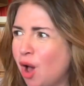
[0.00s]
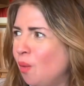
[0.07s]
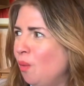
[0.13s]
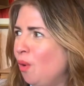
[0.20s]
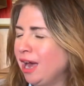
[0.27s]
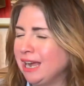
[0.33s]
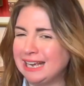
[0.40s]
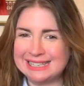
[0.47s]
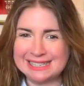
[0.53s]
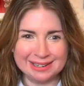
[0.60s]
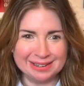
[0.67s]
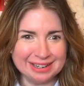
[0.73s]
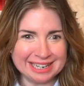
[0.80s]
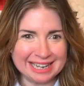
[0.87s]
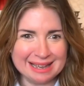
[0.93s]
What are you
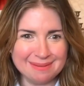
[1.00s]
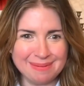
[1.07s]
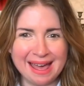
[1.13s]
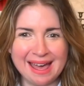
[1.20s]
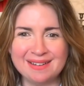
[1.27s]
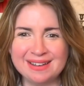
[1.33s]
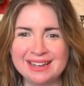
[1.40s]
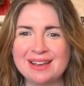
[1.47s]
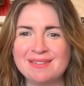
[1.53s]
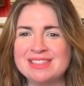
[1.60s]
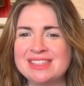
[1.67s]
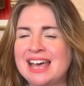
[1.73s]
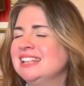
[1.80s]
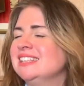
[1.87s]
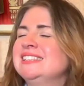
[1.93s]
talking about?
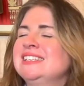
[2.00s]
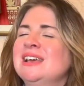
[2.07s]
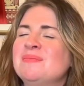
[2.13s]
And that's,